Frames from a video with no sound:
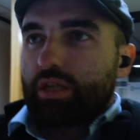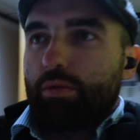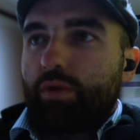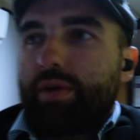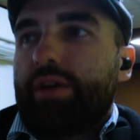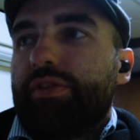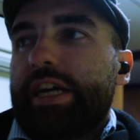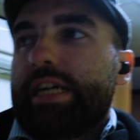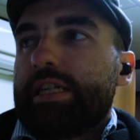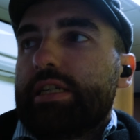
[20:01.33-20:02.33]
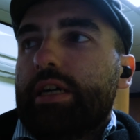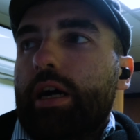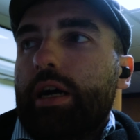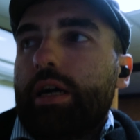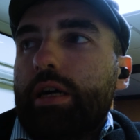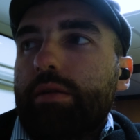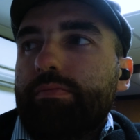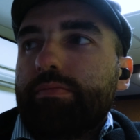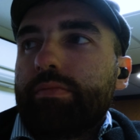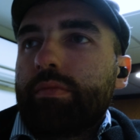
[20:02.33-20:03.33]
somewhere around there,
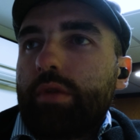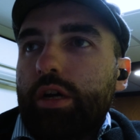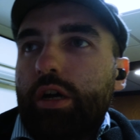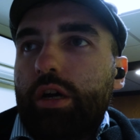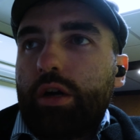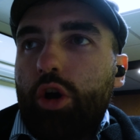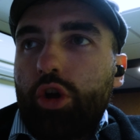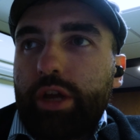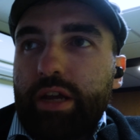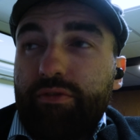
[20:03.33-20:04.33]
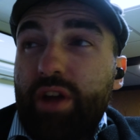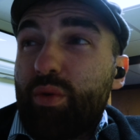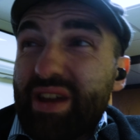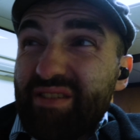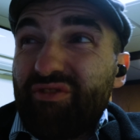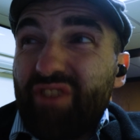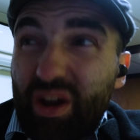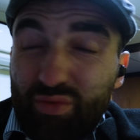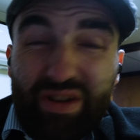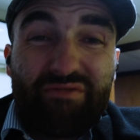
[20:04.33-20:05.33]
on a very,
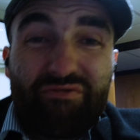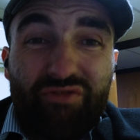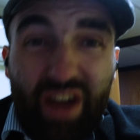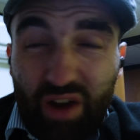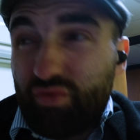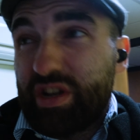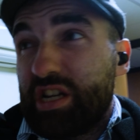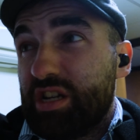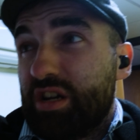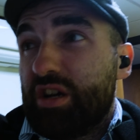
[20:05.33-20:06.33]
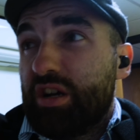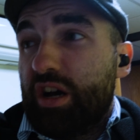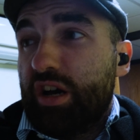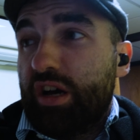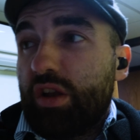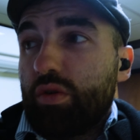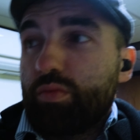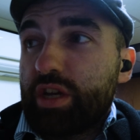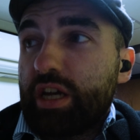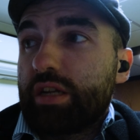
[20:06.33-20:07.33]
very, very
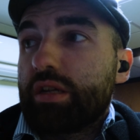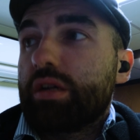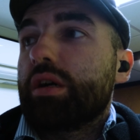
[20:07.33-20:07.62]
long weekend.